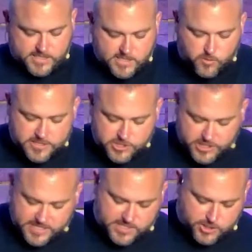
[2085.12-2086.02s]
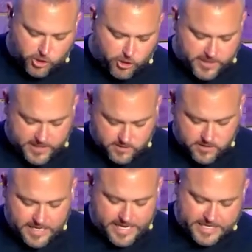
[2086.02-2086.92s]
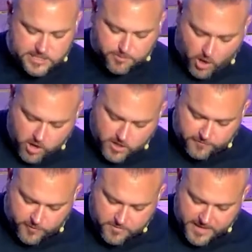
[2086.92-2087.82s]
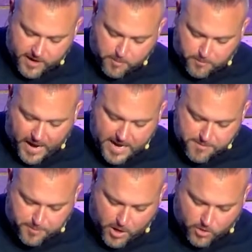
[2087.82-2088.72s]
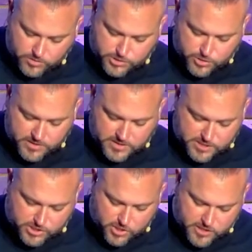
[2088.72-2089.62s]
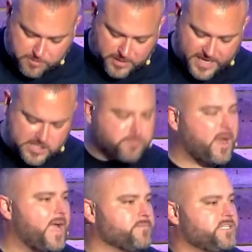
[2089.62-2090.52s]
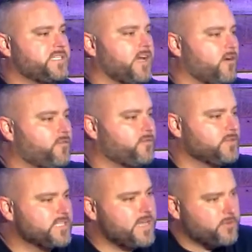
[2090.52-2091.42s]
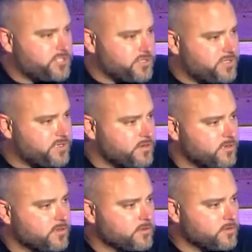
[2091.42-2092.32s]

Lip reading: It says, when Jesus heard it, he departed from there by boat to a deserted place by himself. Isn't that what you'd do?